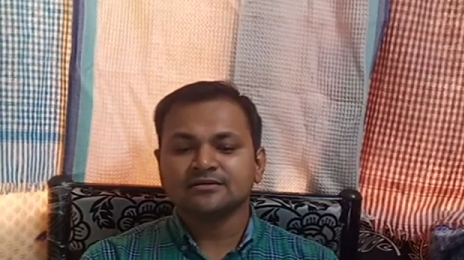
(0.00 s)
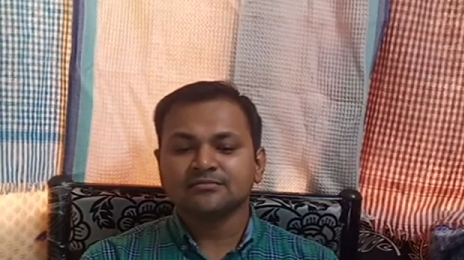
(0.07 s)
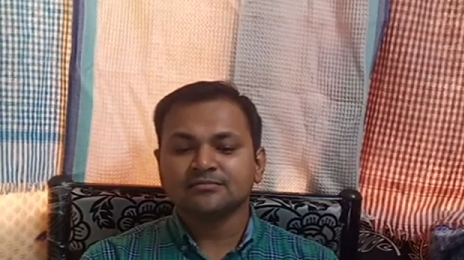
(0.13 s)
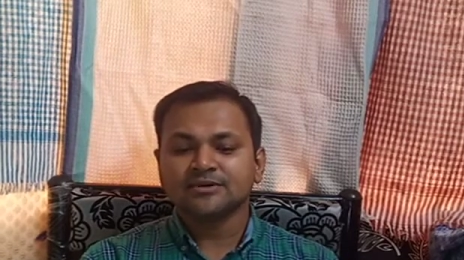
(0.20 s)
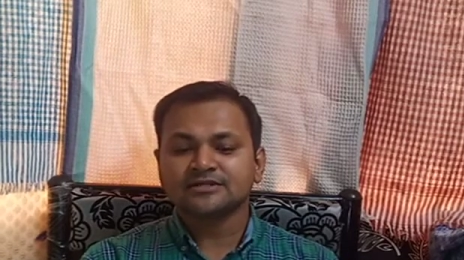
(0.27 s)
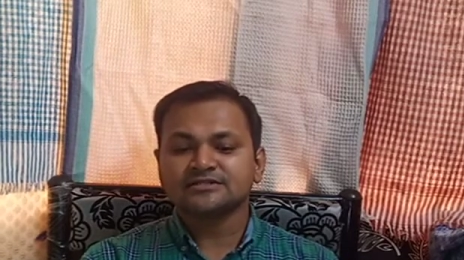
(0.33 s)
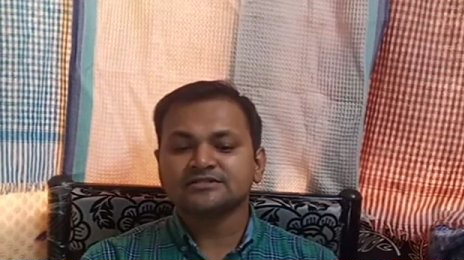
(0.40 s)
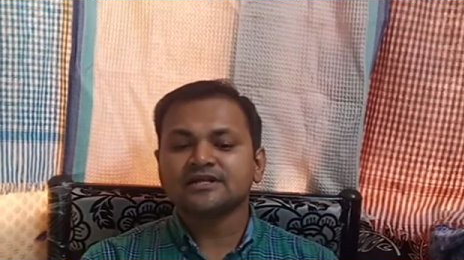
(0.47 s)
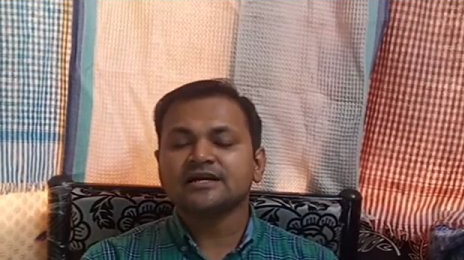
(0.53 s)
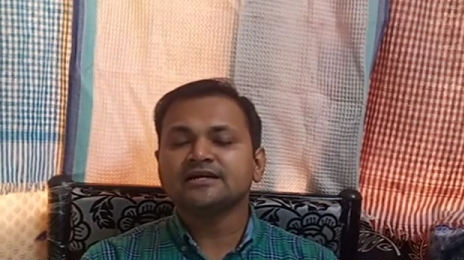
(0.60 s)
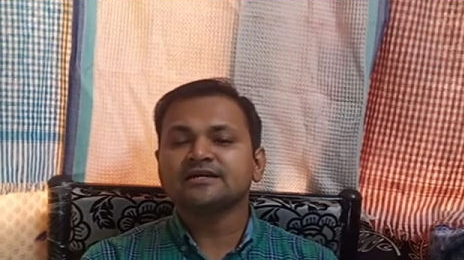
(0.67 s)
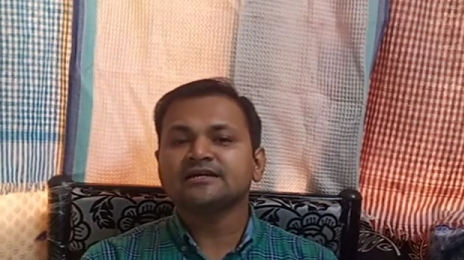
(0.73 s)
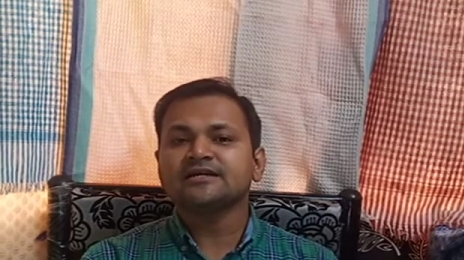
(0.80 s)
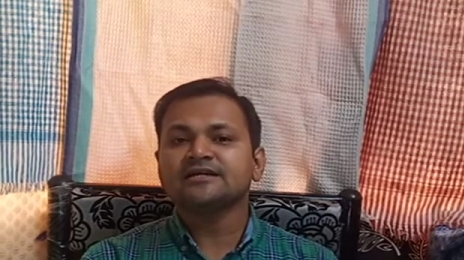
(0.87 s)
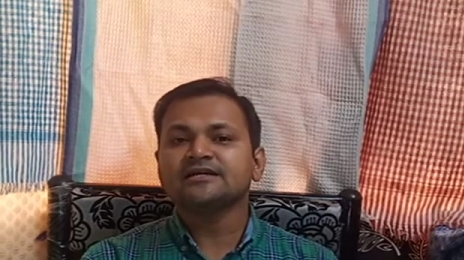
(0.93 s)

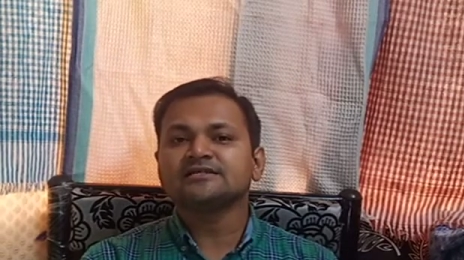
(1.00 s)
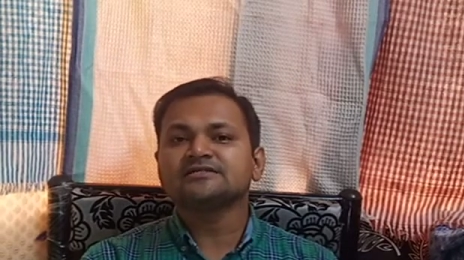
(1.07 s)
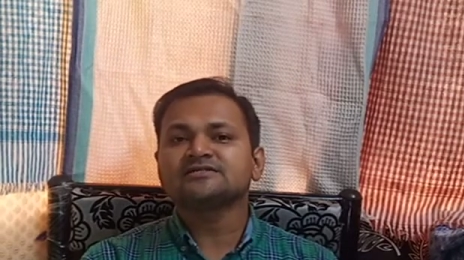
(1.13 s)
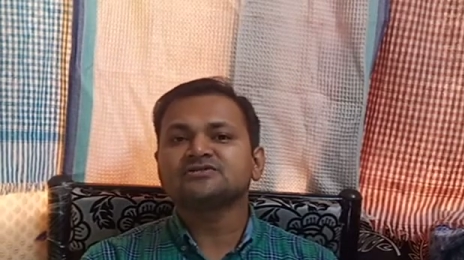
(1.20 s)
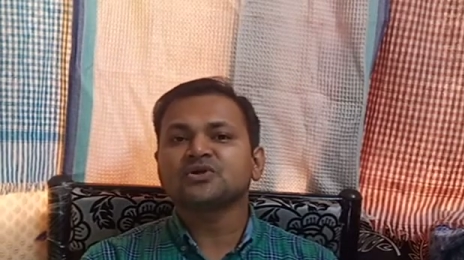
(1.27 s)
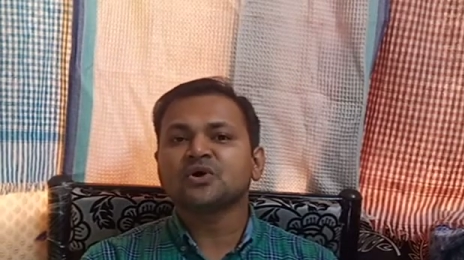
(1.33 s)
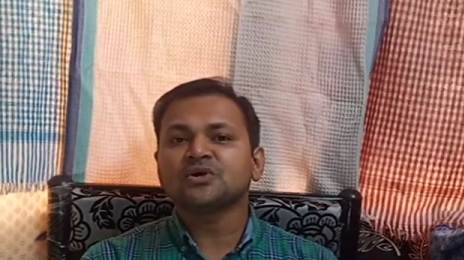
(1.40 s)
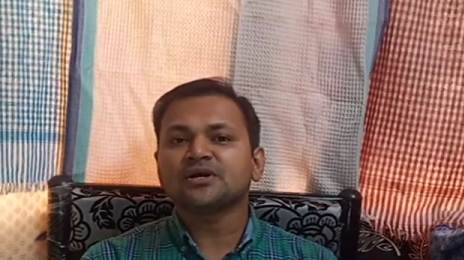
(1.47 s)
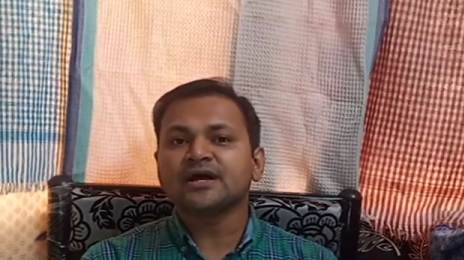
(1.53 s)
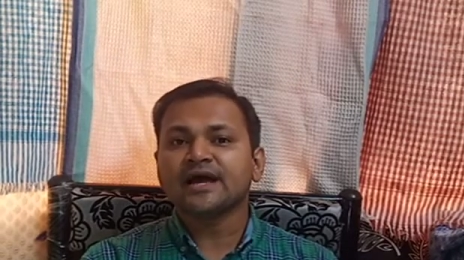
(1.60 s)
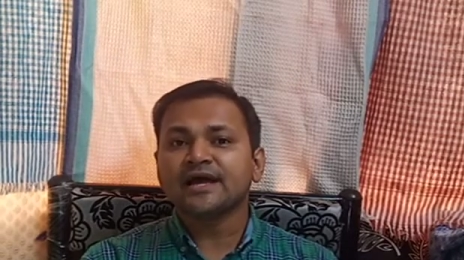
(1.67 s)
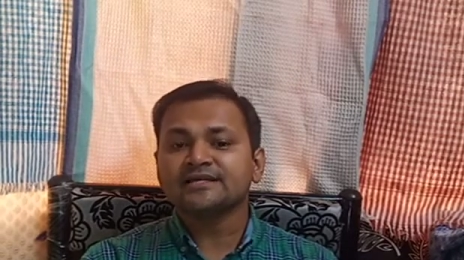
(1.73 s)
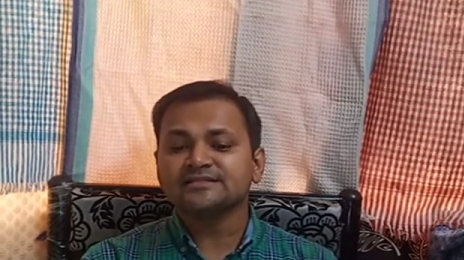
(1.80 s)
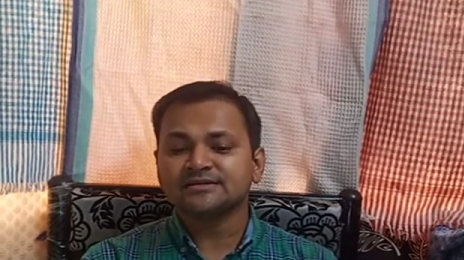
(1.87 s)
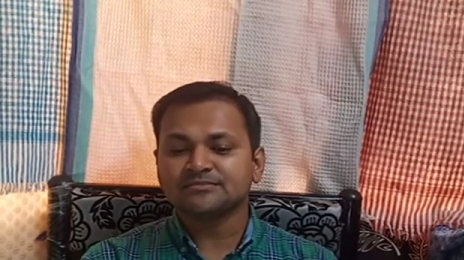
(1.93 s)
Personality is not
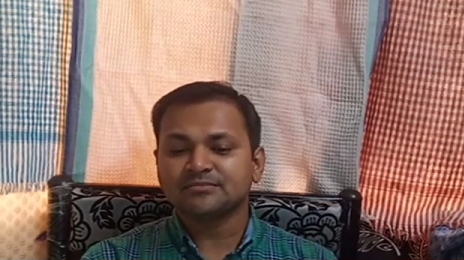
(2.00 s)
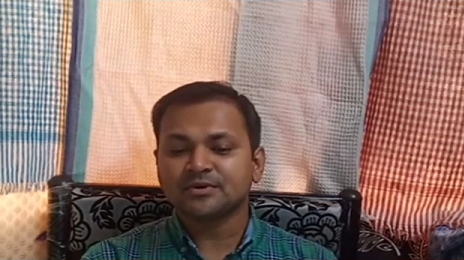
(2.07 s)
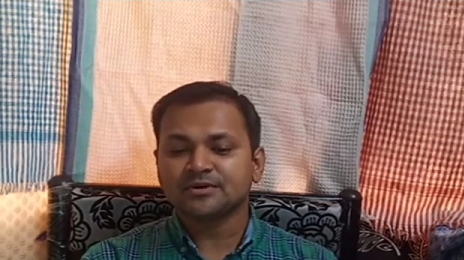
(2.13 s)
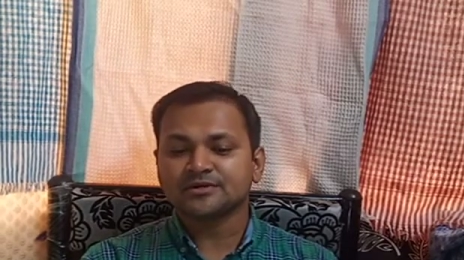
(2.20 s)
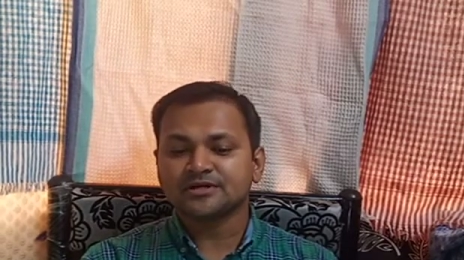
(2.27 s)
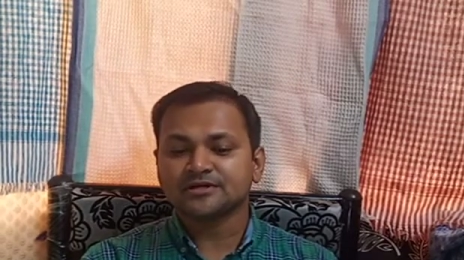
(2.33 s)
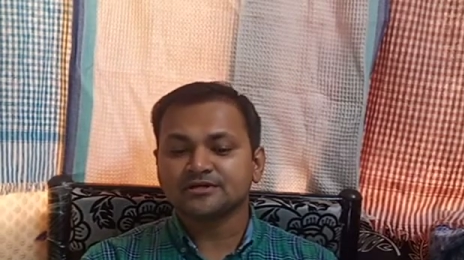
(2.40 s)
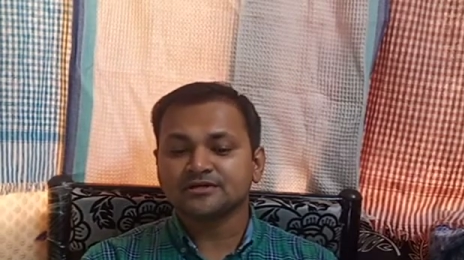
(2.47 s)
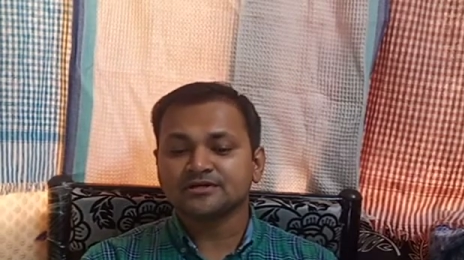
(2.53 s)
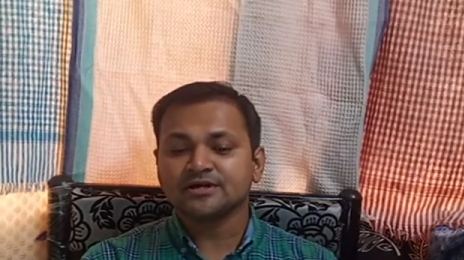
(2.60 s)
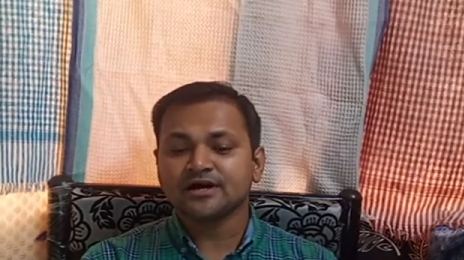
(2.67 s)
as important